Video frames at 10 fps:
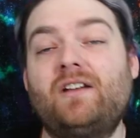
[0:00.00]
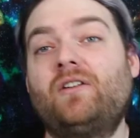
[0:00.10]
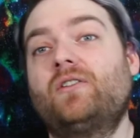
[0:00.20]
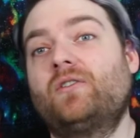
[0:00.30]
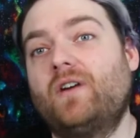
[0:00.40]
and
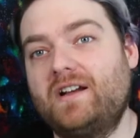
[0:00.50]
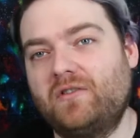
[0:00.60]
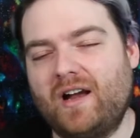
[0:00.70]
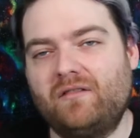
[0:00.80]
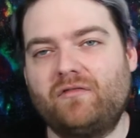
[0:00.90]
her
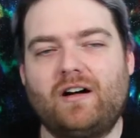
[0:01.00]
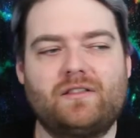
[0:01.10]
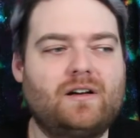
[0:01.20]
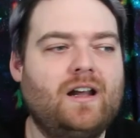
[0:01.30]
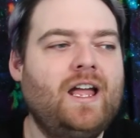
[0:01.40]

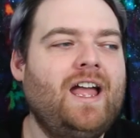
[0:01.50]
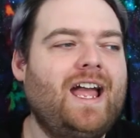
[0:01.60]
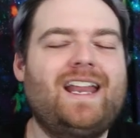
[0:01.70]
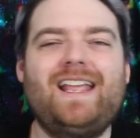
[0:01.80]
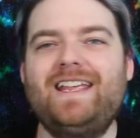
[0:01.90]
great-grandfather.
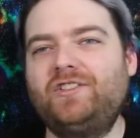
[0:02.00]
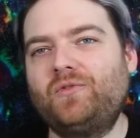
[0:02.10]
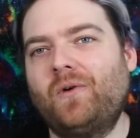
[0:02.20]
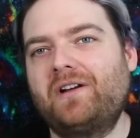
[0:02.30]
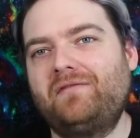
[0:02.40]
And each
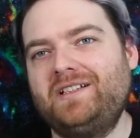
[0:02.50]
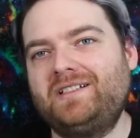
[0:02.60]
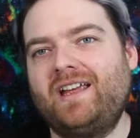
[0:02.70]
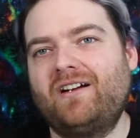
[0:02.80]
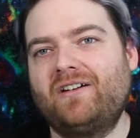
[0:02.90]
one of these
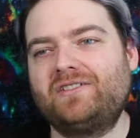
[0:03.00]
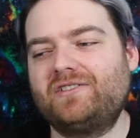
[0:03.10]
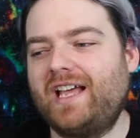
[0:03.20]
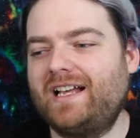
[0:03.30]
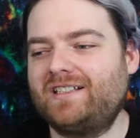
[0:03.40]

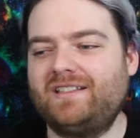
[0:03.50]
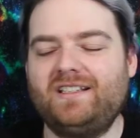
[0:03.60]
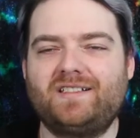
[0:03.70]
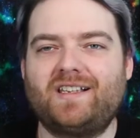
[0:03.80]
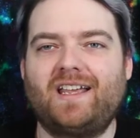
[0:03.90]
characters has
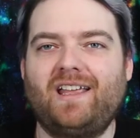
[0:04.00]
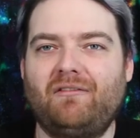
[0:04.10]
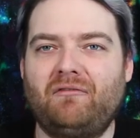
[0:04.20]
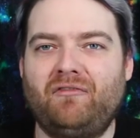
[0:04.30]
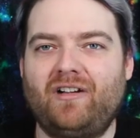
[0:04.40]
these like
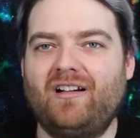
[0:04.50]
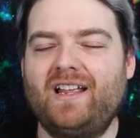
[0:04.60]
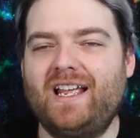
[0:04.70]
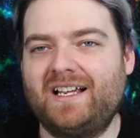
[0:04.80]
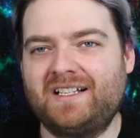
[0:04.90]

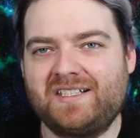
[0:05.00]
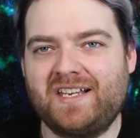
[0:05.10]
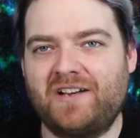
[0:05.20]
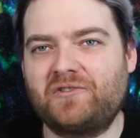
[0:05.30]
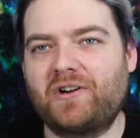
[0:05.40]
very
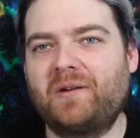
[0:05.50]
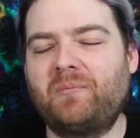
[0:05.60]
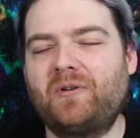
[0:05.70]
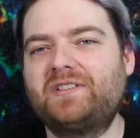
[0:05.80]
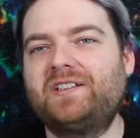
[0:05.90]
eccentric
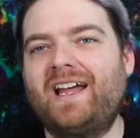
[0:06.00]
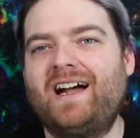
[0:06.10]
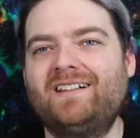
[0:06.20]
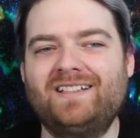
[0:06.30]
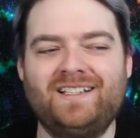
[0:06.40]

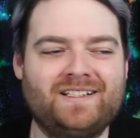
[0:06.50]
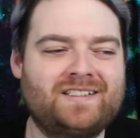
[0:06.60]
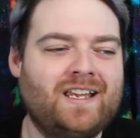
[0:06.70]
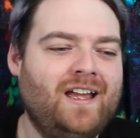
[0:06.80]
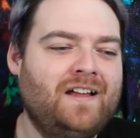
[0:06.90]

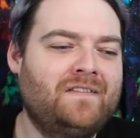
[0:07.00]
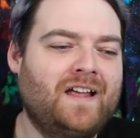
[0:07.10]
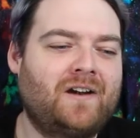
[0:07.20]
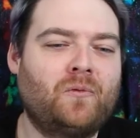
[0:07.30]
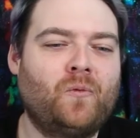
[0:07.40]
personalities
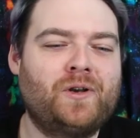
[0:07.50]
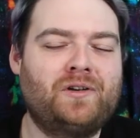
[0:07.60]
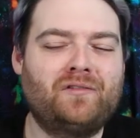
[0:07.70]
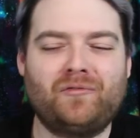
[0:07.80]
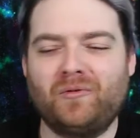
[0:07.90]
that are
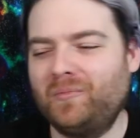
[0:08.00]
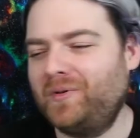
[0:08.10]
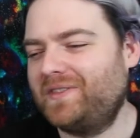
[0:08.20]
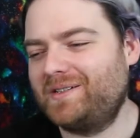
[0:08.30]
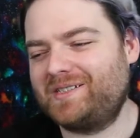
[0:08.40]
wonderful.
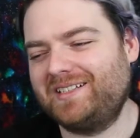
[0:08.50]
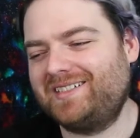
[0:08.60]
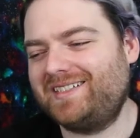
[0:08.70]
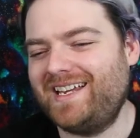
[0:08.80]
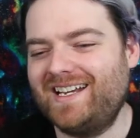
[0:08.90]
But there's this
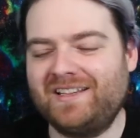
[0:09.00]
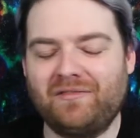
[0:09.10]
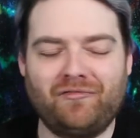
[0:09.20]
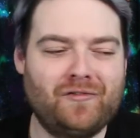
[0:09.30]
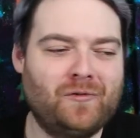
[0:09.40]
scene in the
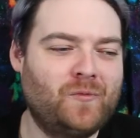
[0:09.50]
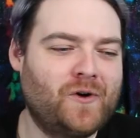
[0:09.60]
film